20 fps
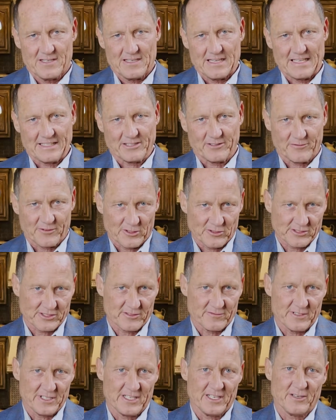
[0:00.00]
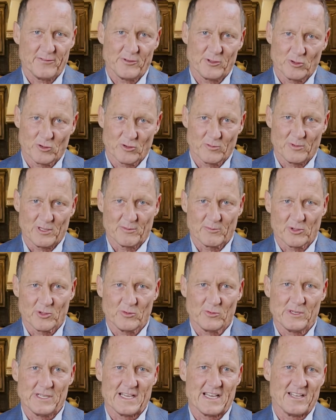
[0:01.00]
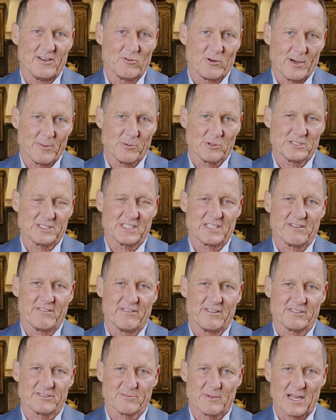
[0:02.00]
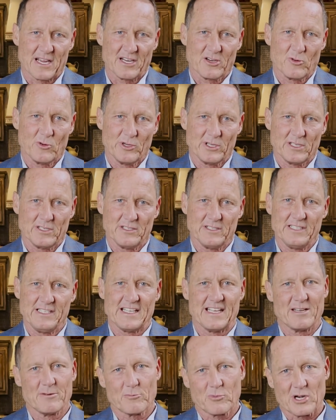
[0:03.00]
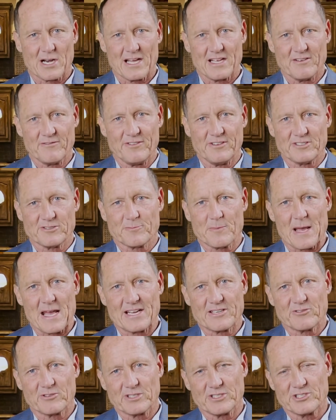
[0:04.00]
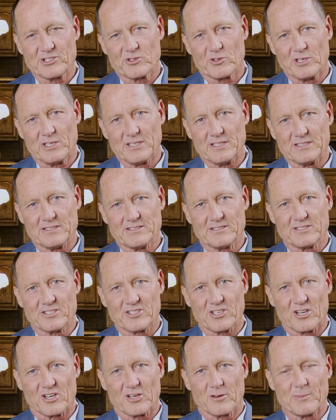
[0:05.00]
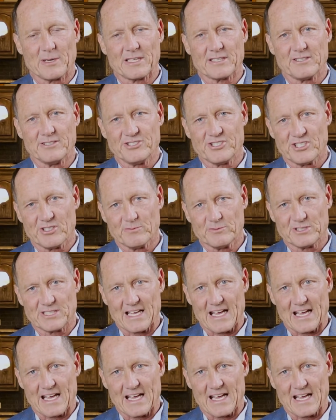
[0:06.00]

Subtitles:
At the first event, if you'll remember, we had Representatives Mike Quigley and Brian Fitzpatrick join us to talk about the GYMS